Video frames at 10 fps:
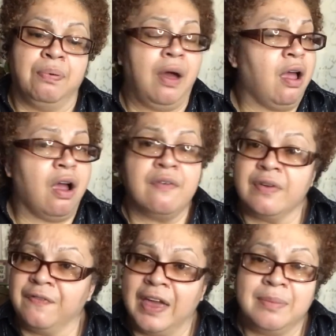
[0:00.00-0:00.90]

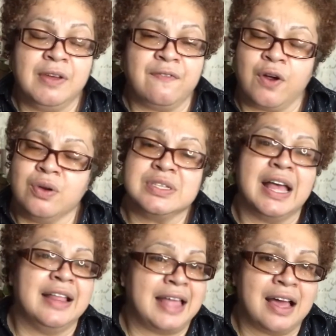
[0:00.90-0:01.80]
priority, family first,
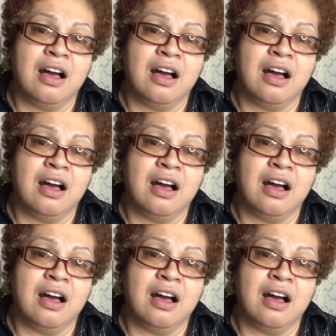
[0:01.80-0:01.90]
and that